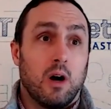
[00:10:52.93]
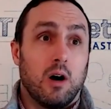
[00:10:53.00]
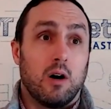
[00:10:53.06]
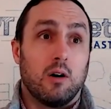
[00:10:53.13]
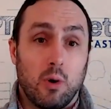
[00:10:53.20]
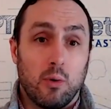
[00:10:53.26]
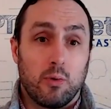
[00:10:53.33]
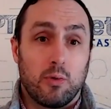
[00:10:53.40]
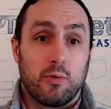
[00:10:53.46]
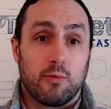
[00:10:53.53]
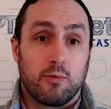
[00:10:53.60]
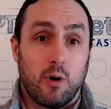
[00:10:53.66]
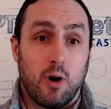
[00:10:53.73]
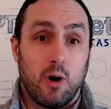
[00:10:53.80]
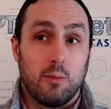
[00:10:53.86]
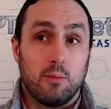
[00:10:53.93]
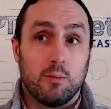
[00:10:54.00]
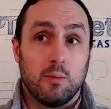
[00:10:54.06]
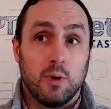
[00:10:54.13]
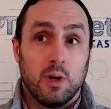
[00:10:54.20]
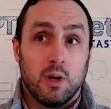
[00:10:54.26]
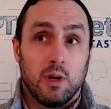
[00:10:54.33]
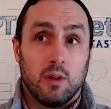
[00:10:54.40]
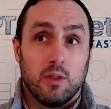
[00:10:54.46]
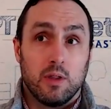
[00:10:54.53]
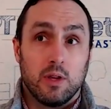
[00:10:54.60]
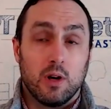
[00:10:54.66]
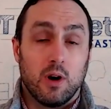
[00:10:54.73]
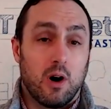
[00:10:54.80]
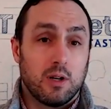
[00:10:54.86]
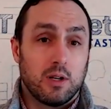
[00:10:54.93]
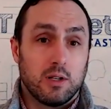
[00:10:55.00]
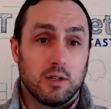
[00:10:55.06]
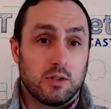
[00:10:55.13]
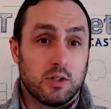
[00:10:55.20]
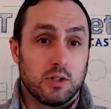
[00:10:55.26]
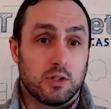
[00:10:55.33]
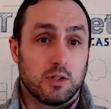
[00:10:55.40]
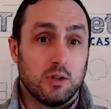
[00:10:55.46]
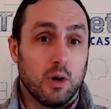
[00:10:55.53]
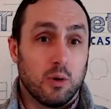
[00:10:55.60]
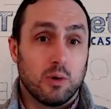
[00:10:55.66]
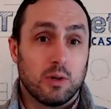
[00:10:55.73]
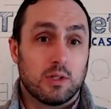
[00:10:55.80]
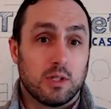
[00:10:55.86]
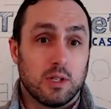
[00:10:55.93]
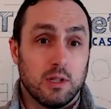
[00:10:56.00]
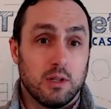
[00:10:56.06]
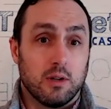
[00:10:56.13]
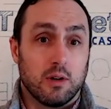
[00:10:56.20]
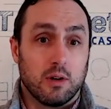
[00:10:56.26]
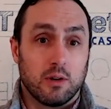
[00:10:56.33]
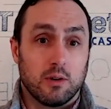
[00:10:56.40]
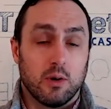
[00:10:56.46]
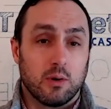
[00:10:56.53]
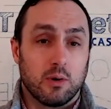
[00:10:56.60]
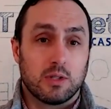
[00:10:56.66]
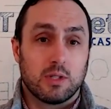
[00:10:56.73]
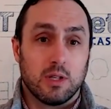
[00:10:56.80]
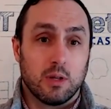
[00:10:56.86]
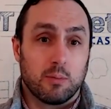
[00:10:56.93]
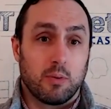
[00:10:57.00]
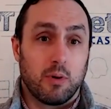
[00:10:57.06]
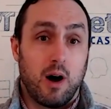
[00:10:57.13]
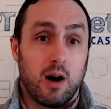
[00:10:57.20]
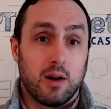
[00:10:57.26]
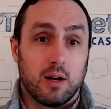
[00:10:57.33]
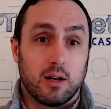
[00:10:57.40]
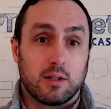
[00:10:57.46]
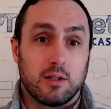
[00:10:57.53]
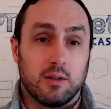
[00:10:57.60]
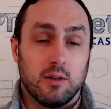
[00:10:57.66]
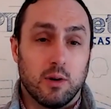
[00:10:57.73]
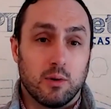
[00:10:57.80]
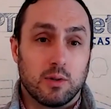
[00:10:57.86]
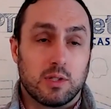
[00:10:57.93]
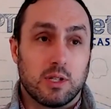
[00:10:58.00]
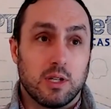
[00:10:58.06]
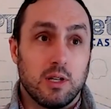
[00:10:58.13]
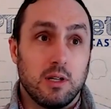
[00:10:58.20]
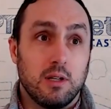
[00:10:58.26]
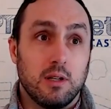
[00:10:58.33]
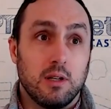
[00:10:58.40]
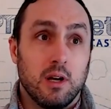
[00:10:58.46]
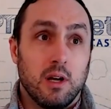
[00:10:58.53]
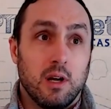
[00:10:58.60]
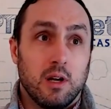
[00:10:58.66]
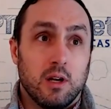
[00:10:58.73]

growth from the audience just noticing her, noticing the product, noticing